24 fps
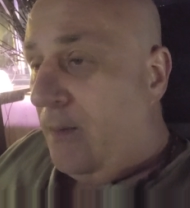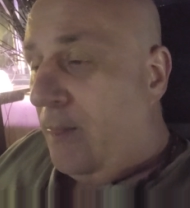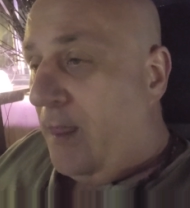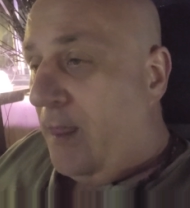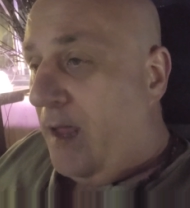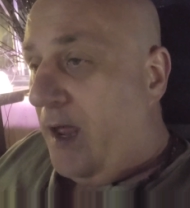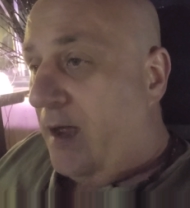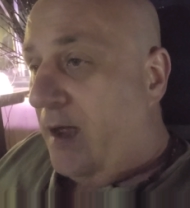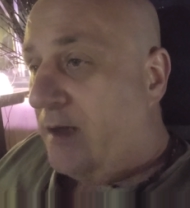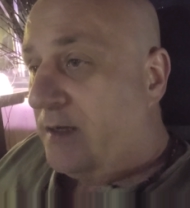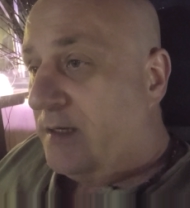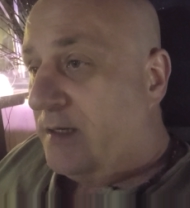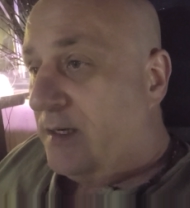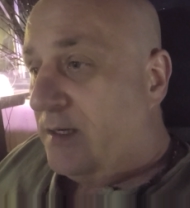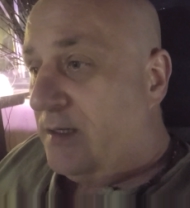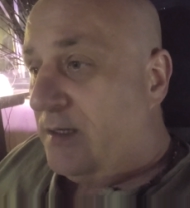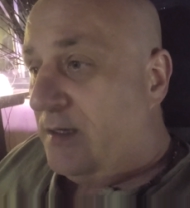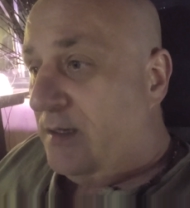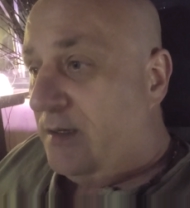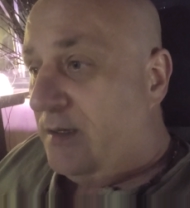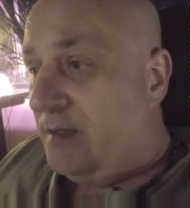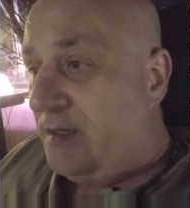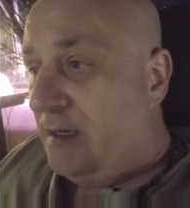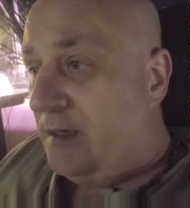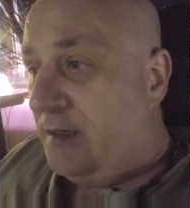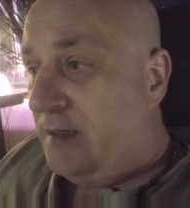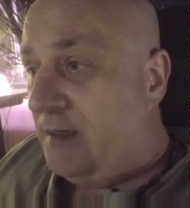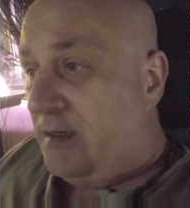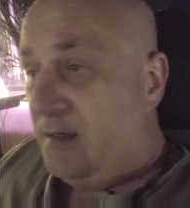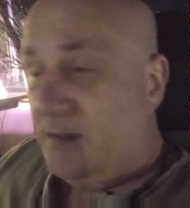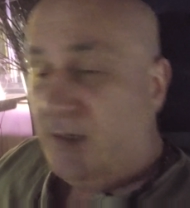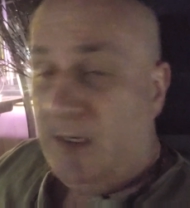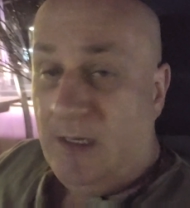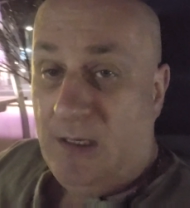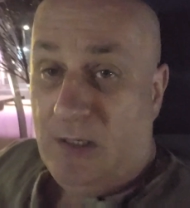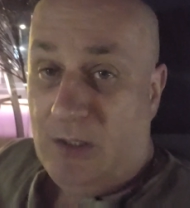the access to the
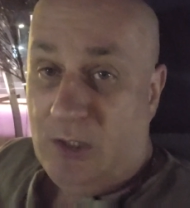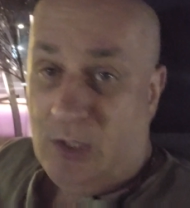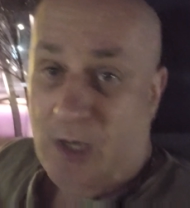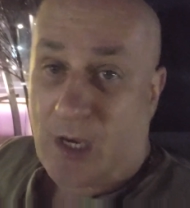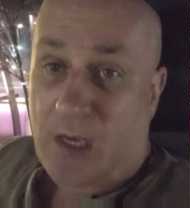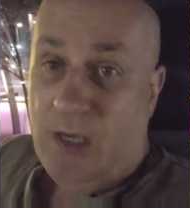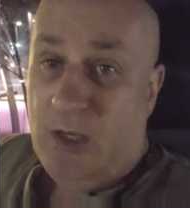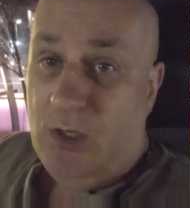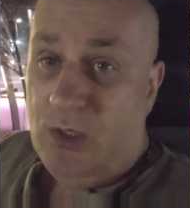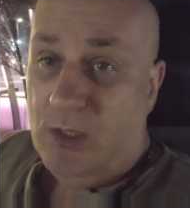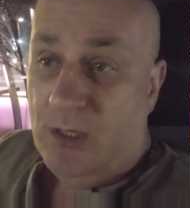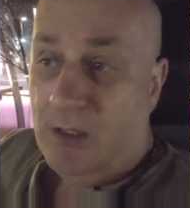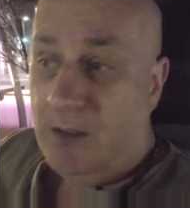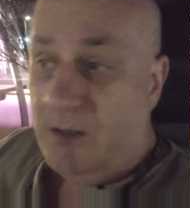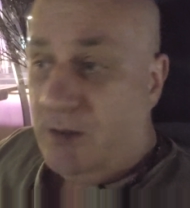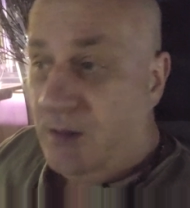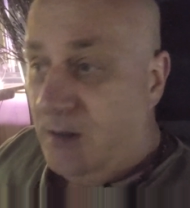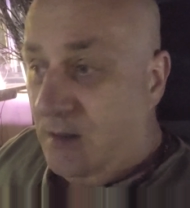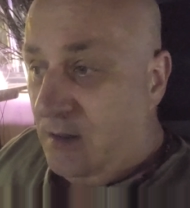cities is changing,